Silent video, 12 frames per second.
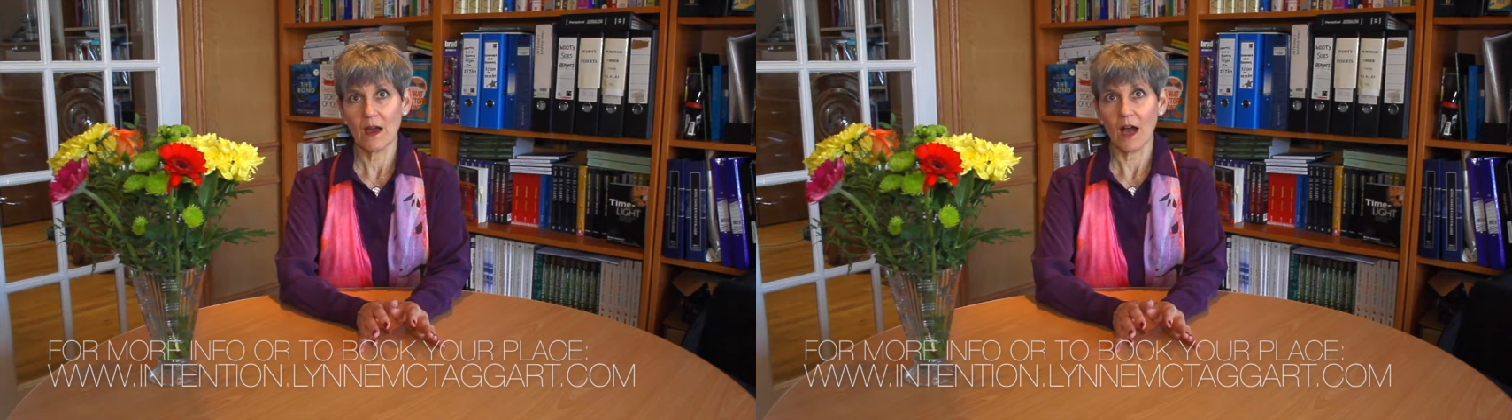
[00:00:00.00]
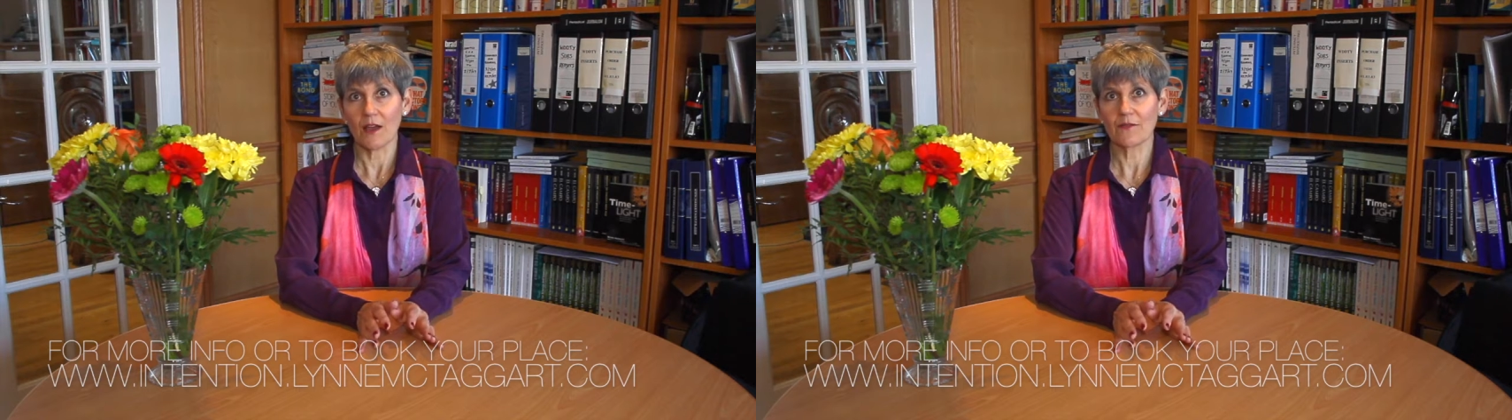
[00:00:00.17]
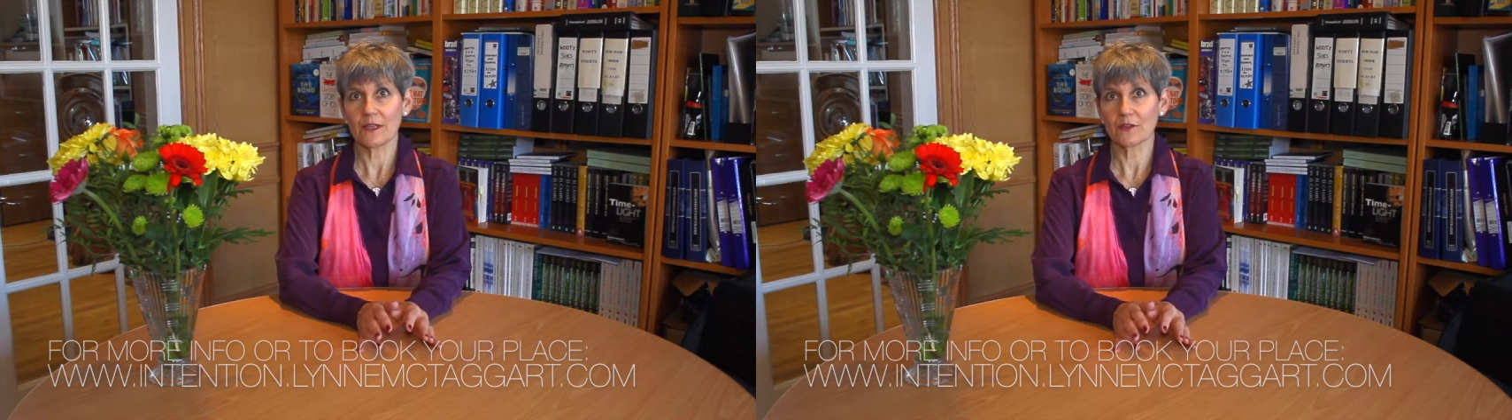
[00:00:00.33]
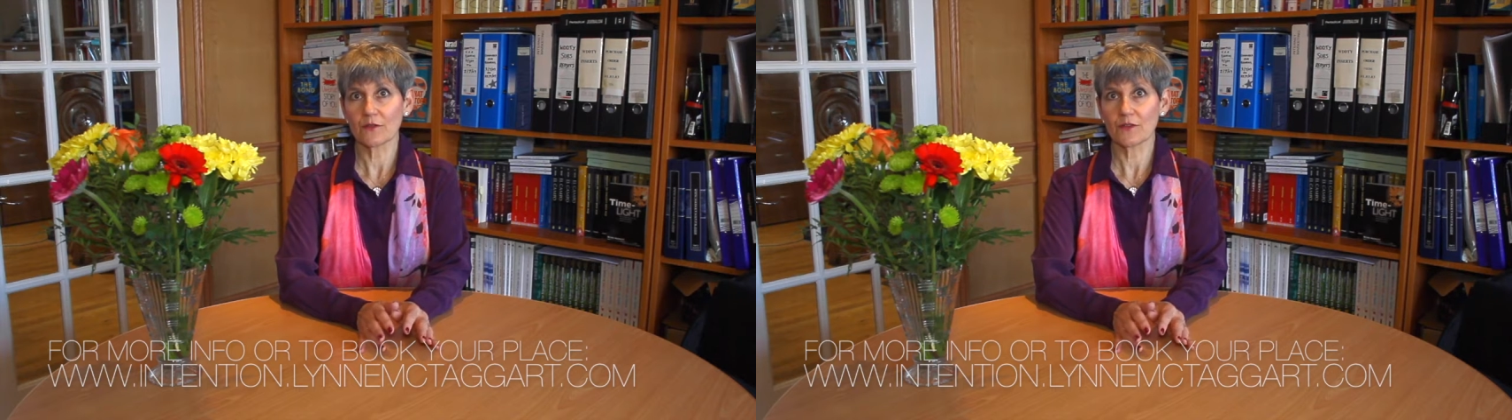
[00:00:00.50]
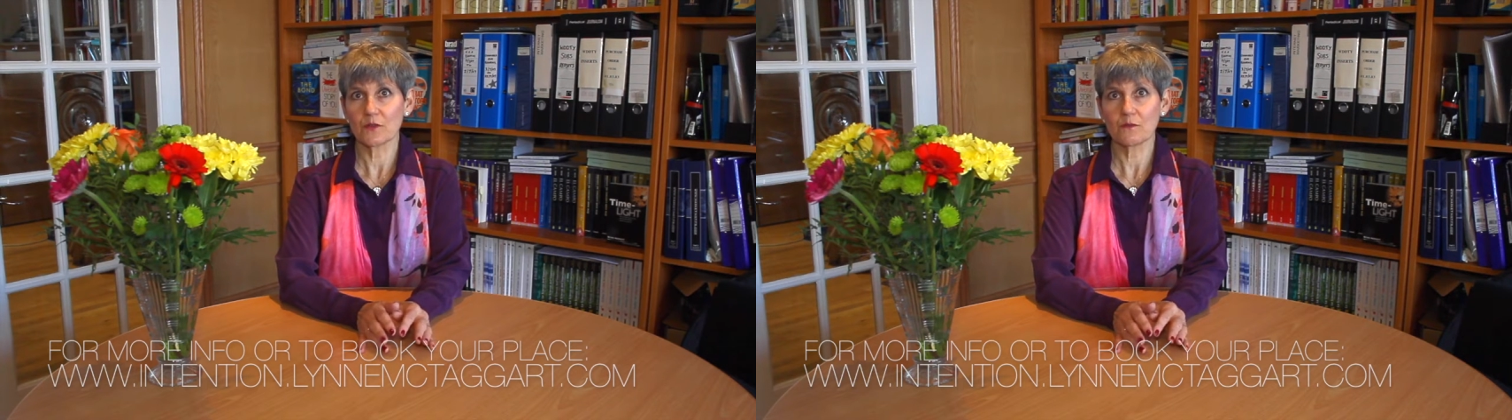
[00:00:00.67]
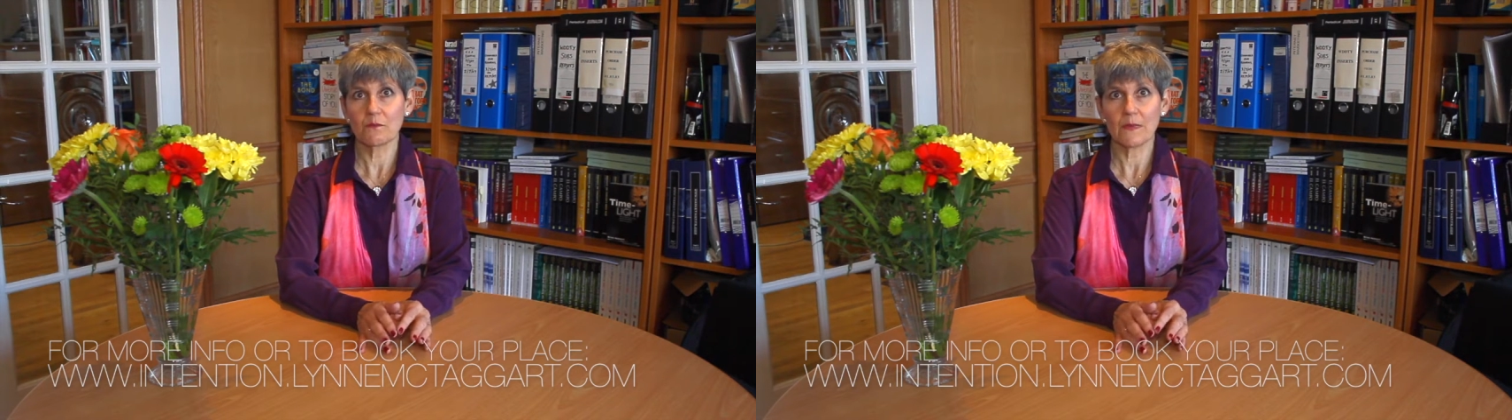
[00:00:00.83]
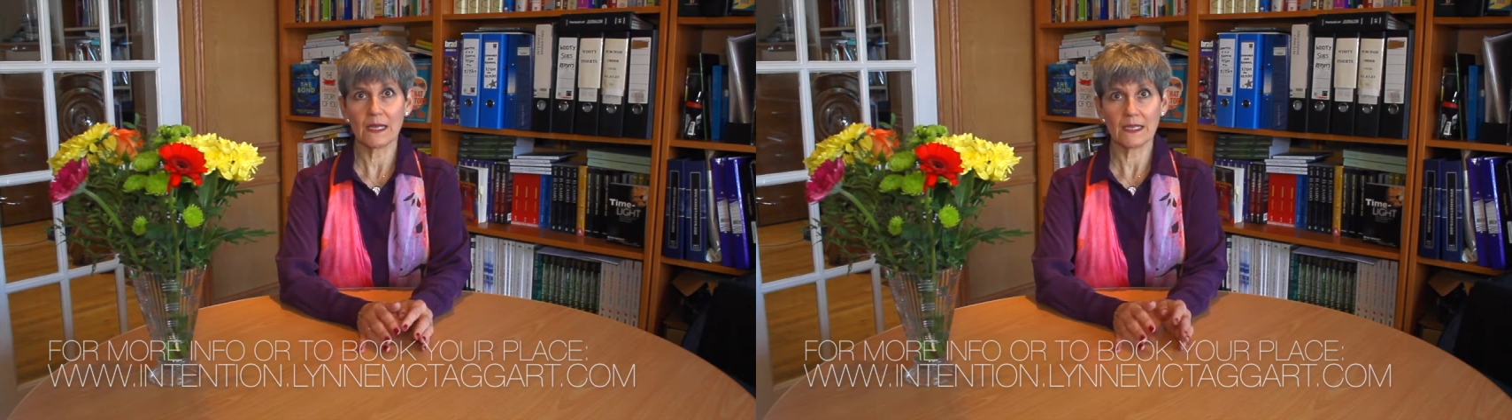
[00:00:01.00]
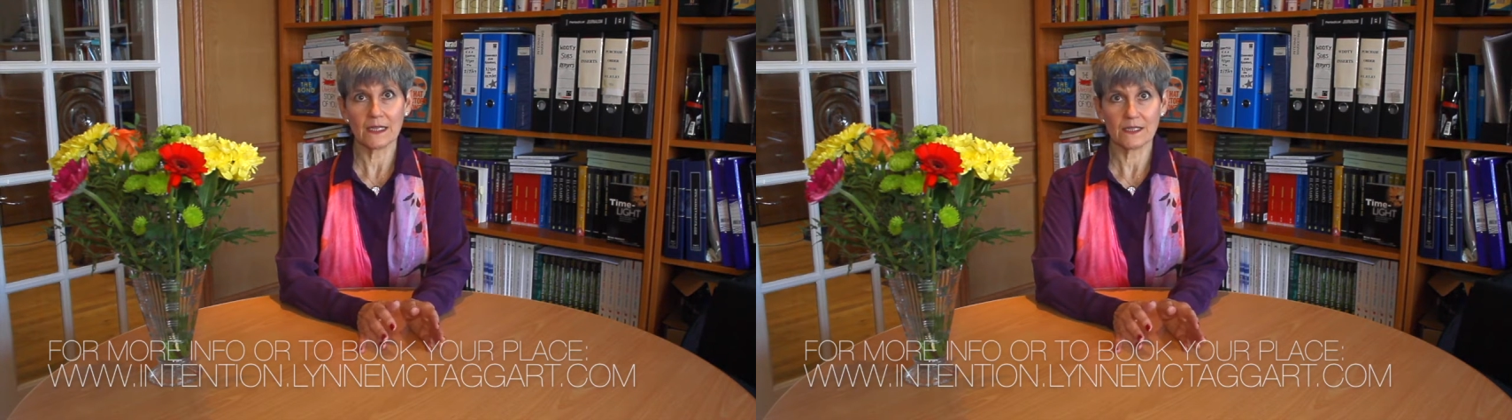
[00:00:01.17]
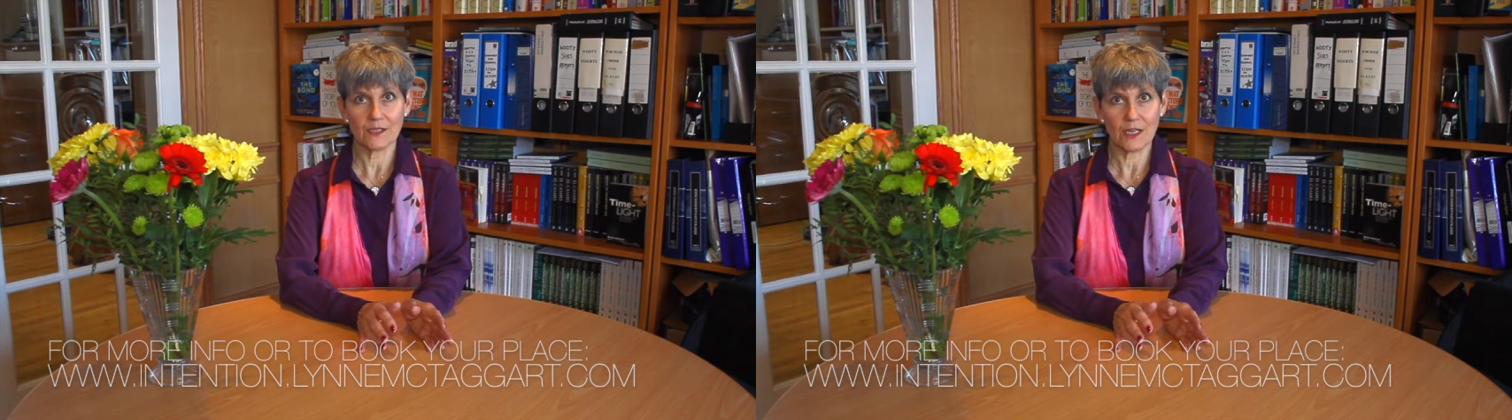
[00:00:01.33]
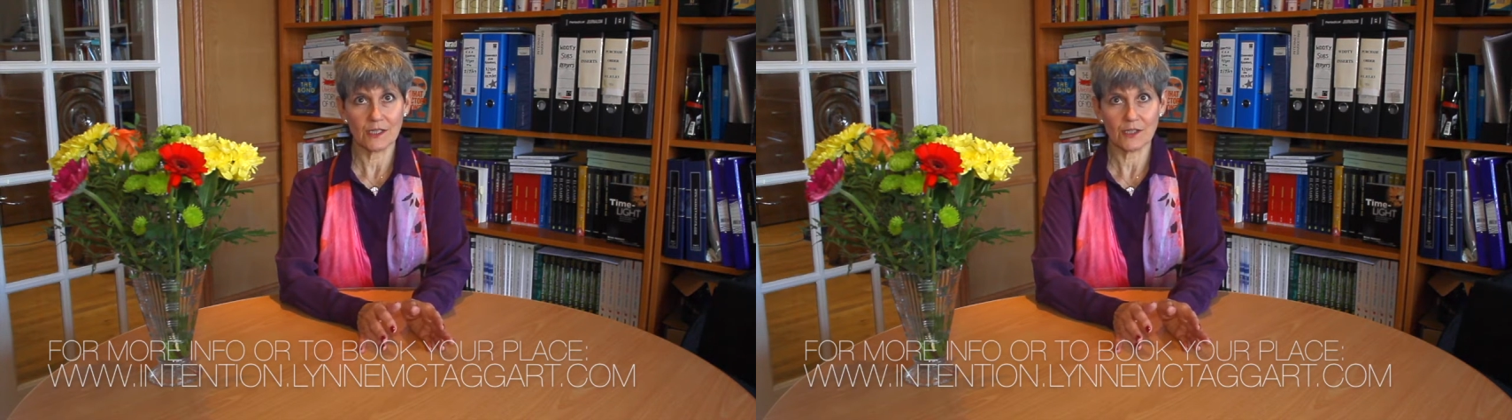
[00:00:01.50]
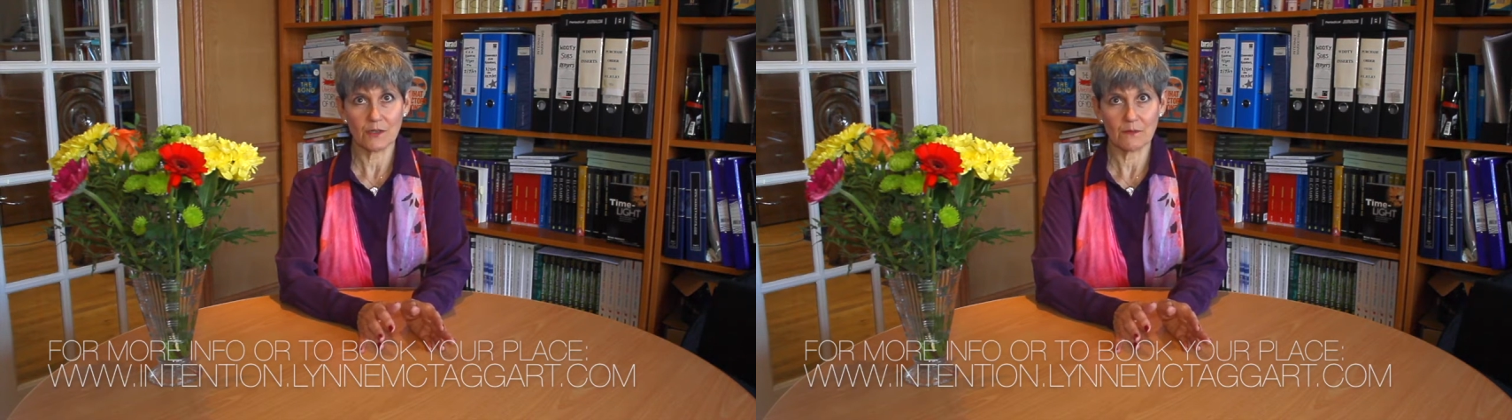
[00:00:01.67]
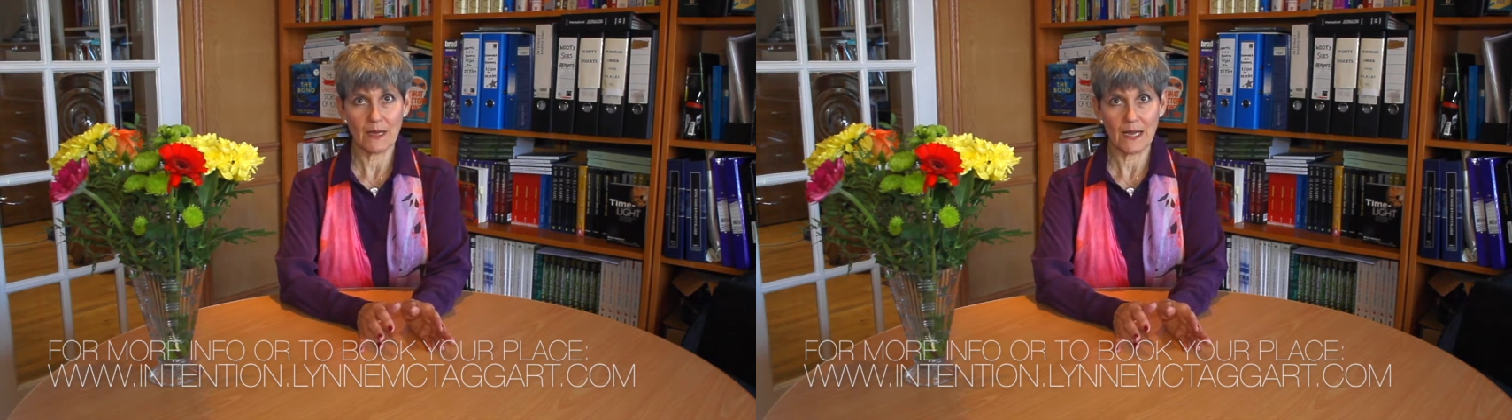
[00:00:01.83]
I've interviewed many
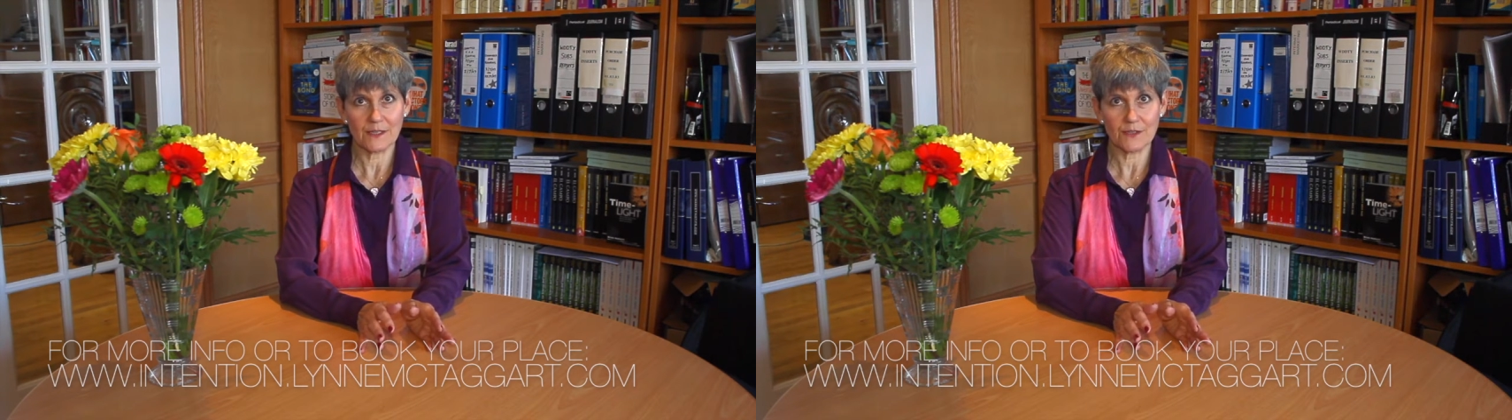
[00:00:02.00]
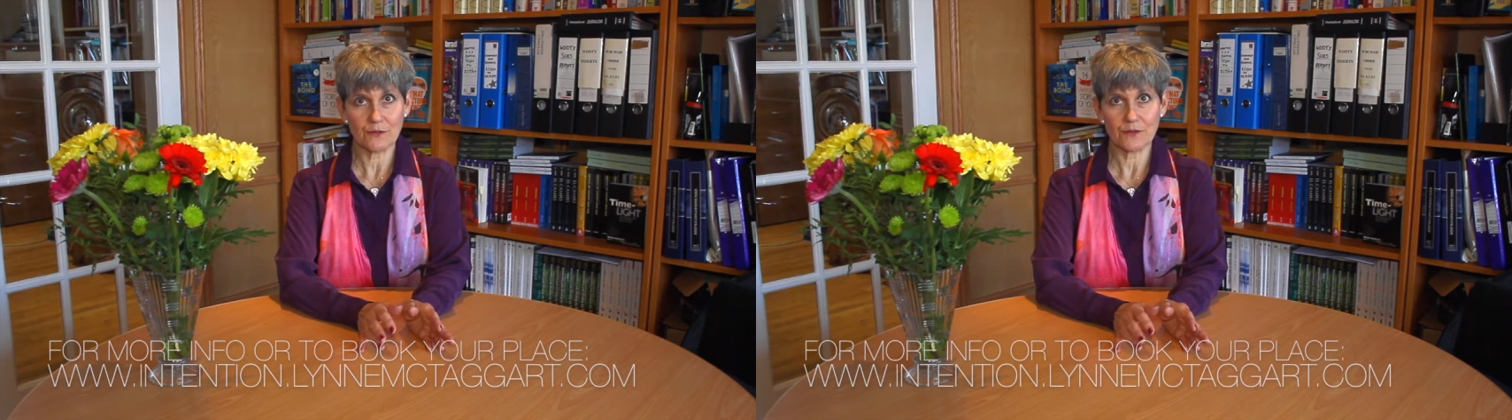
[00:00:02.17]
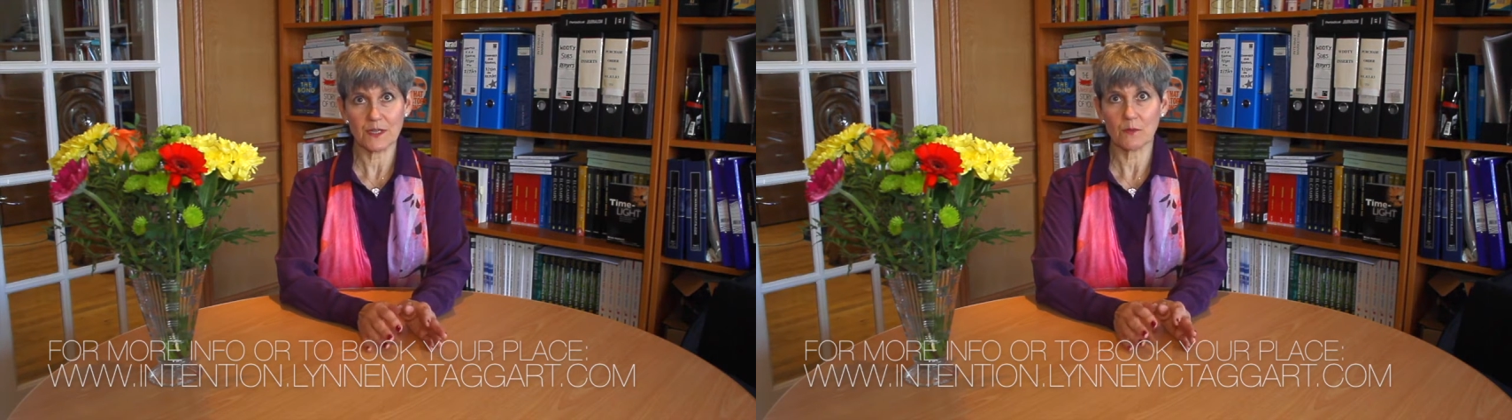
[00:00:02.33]
intention masters